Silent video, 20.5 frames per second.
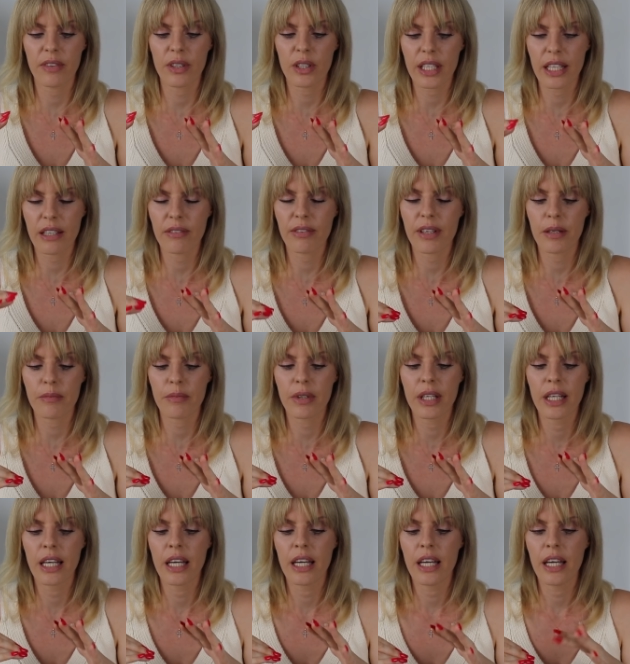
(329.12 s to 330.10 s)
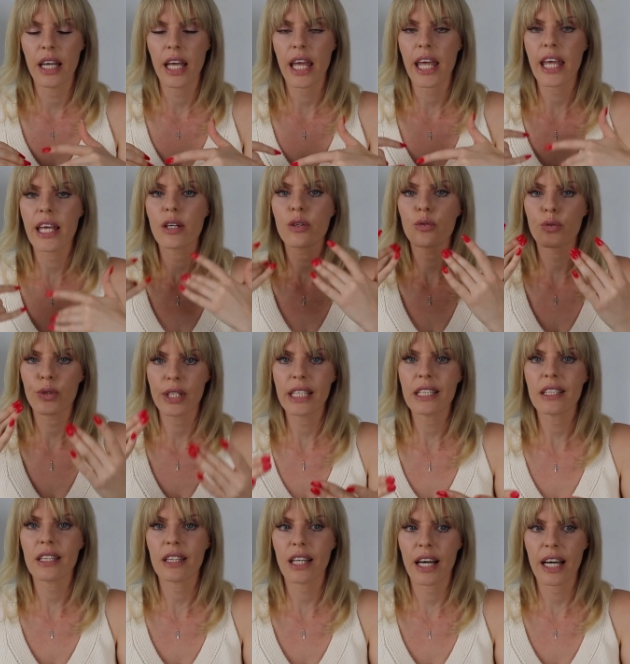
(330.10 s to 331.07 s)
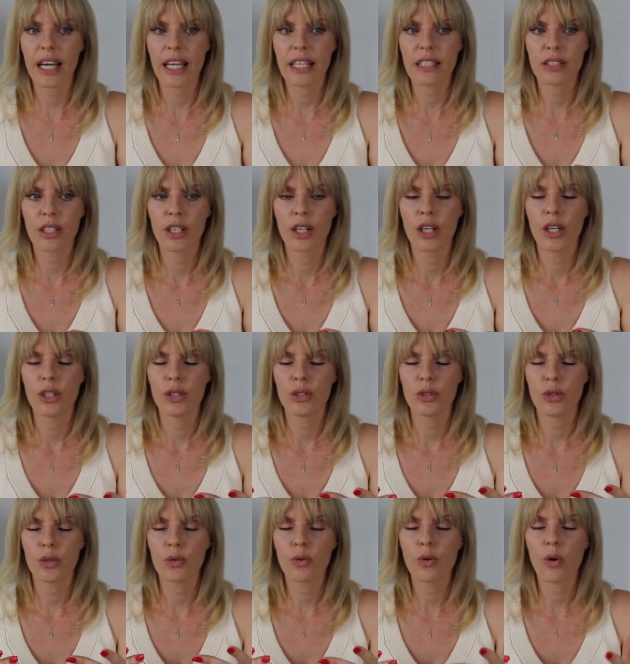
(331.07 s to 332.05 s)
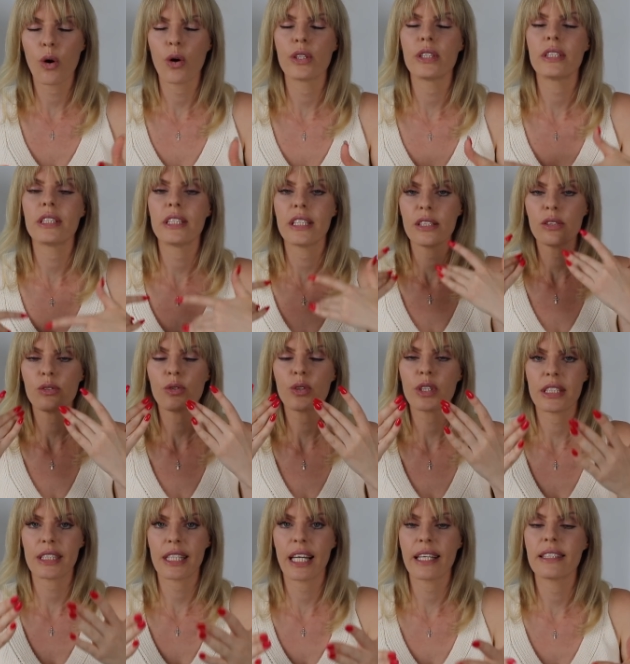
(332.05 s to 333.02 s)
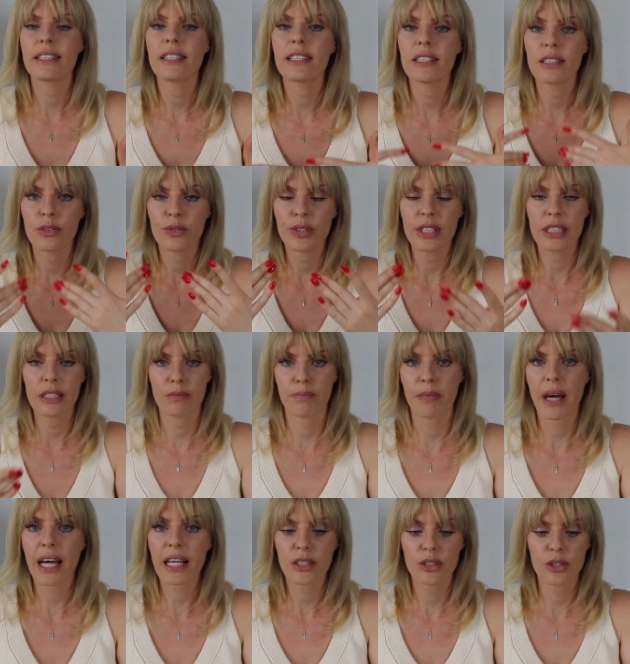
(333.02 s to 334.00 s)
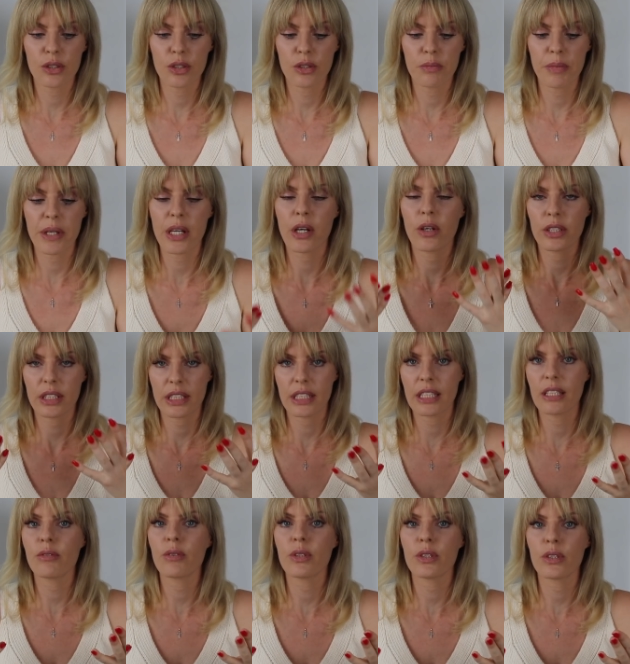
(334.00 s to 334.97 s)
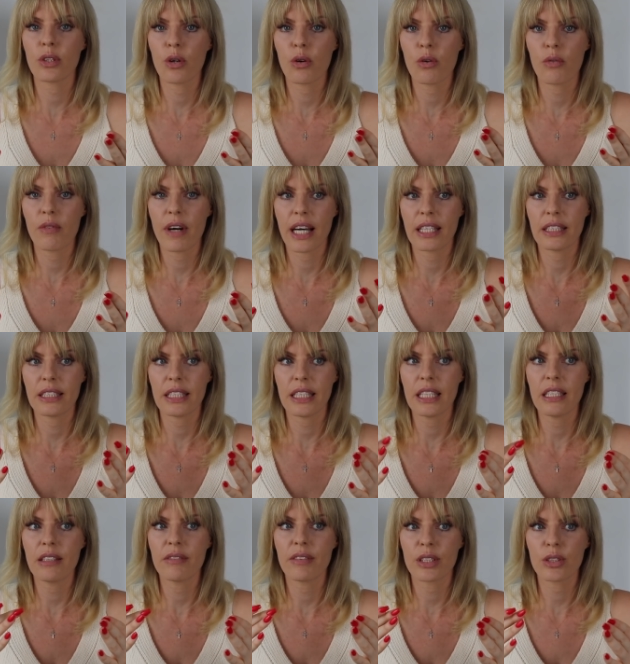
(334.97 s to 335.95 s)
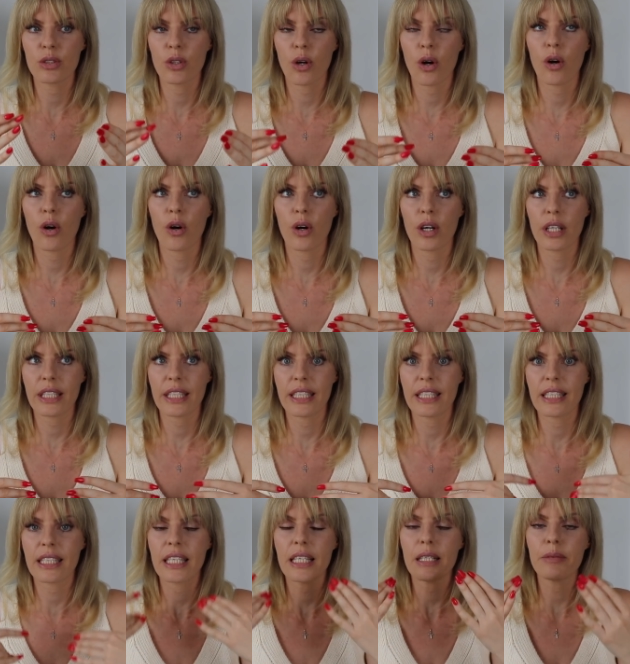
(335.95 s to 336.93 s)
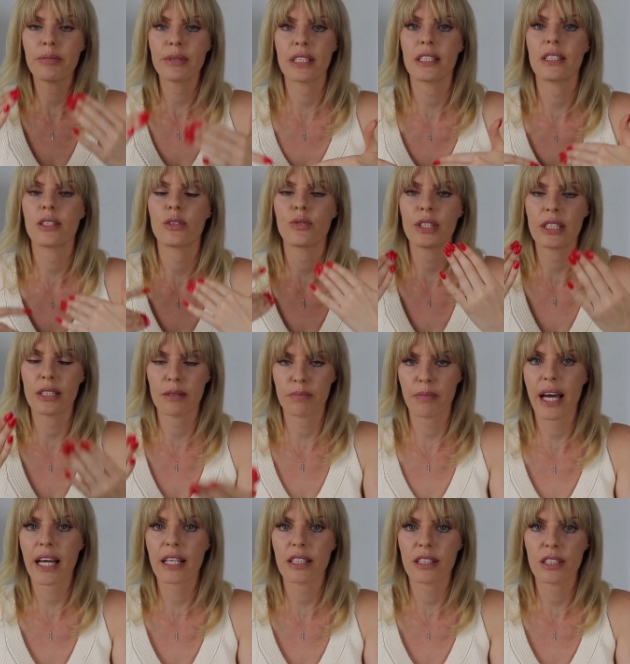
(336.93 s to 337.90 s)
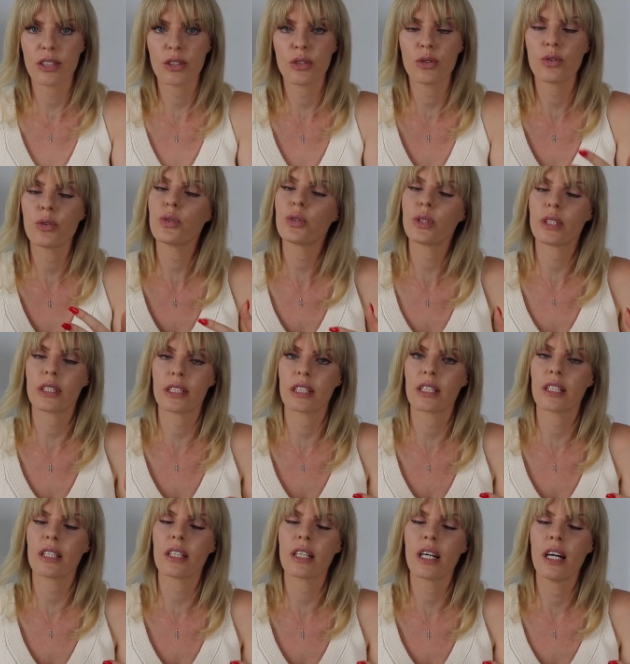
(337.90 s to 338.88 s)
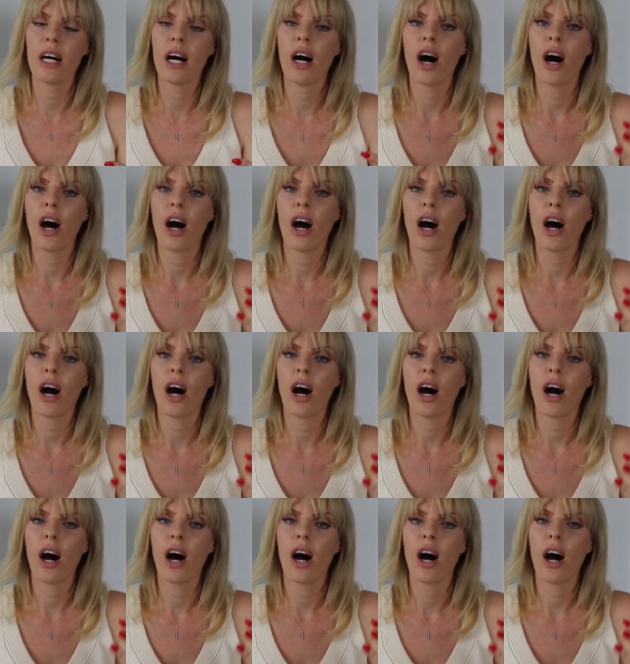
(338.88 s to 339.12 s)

will give him a green light to continuously disrespect you, because he will know that even though he keeps disrespecting you, you still